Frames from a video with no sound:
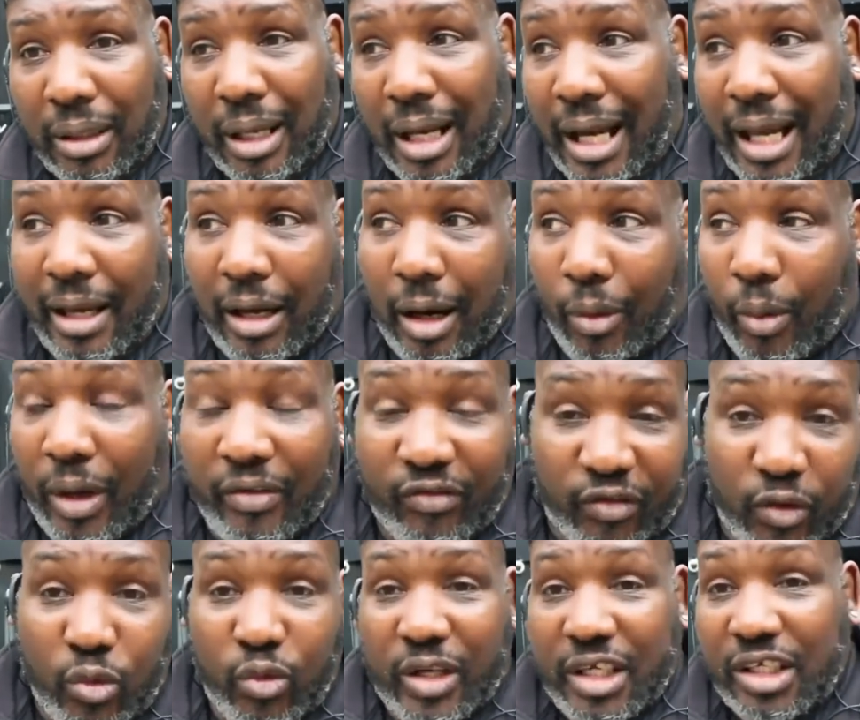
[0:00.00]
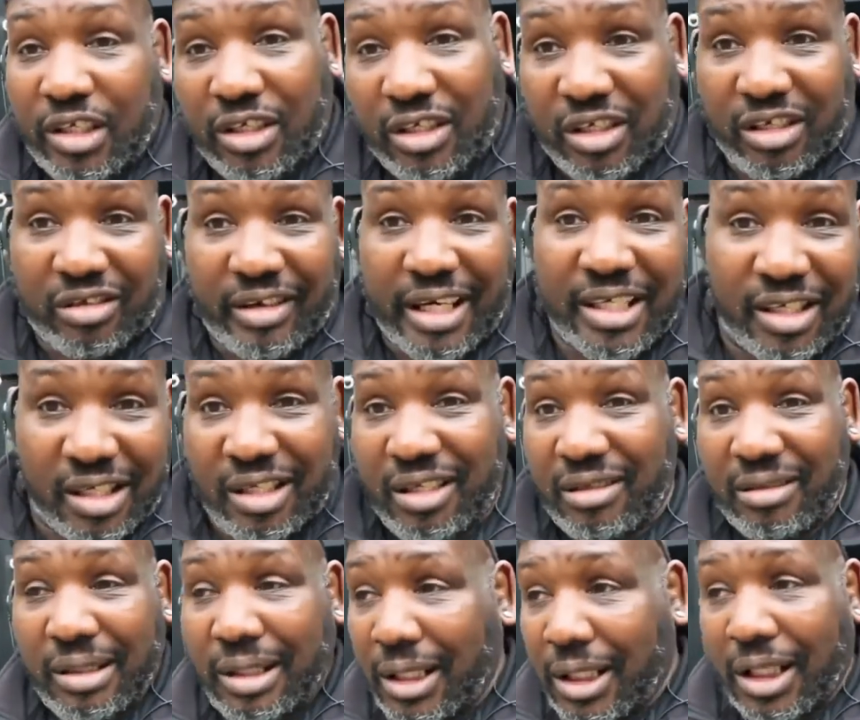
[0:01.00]
I went through all these
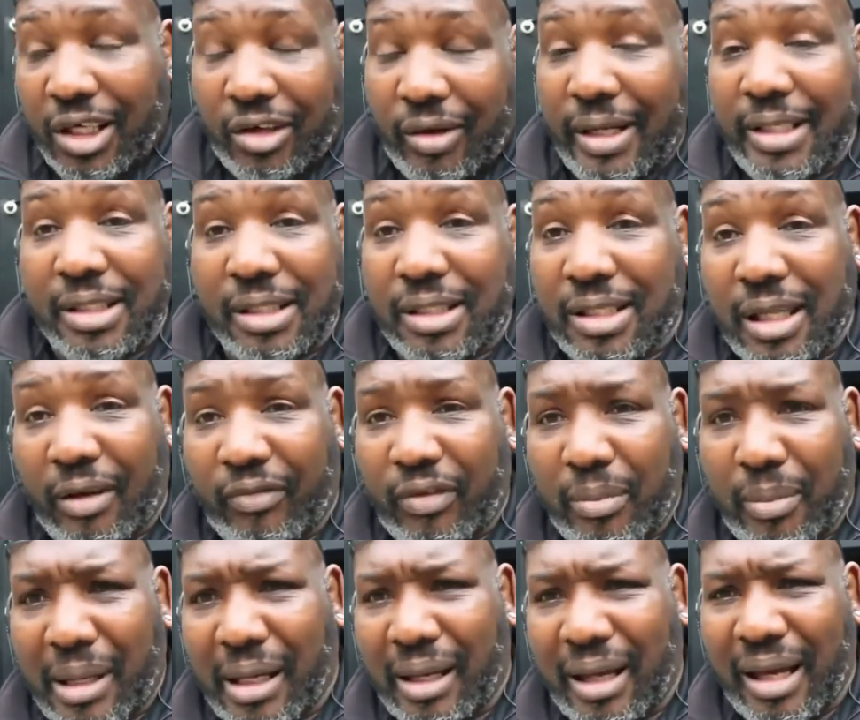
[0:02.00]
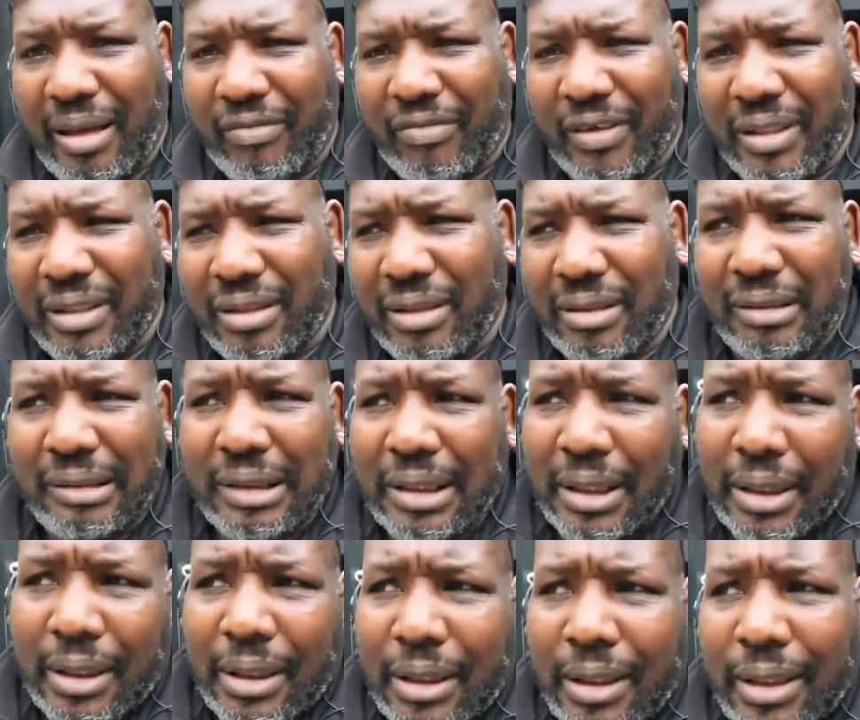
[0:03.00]
crazy stuff in my life,
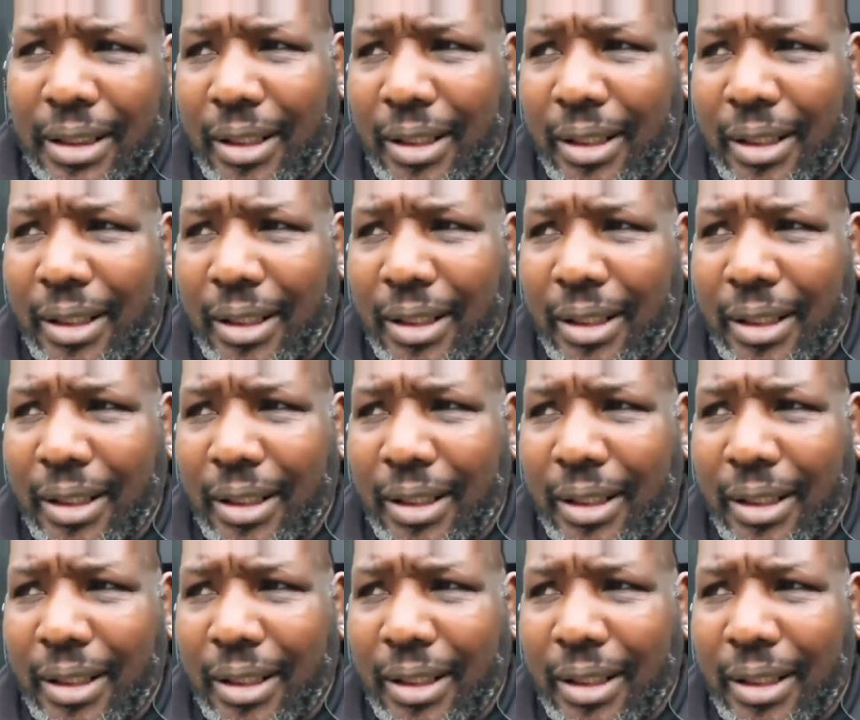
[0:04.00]
and you